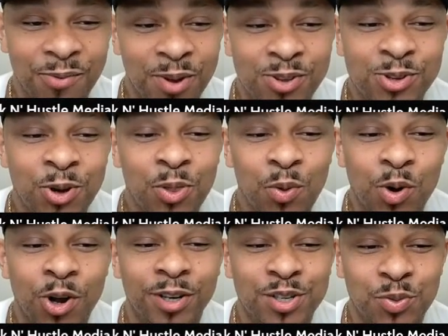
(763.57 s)
When you know the
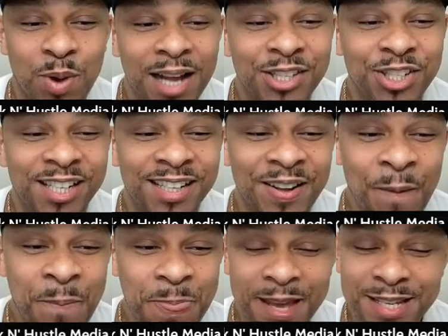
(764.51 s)
world is watching,
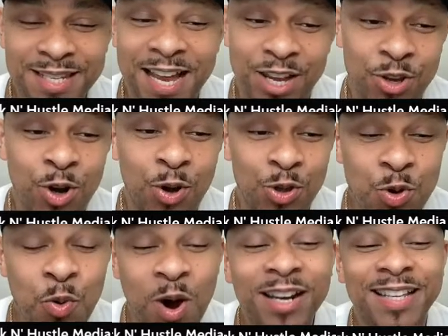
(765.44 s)
it's like, you know,
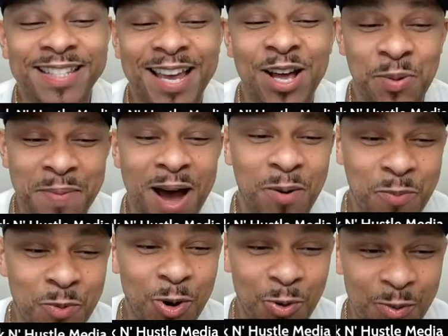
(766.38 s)
you want to tell about
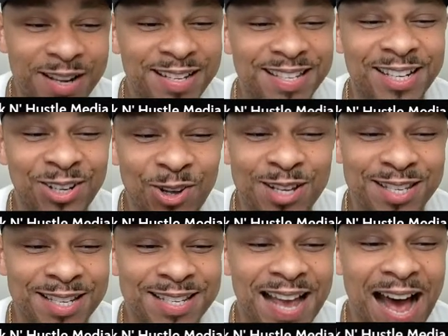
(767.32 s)
more wins and
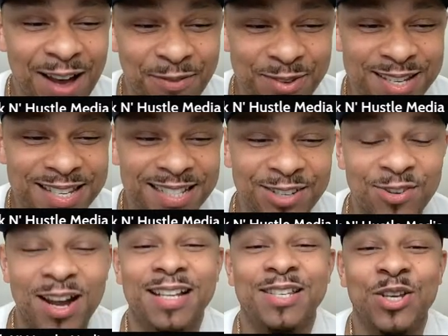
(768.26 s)
losses, obviously, right?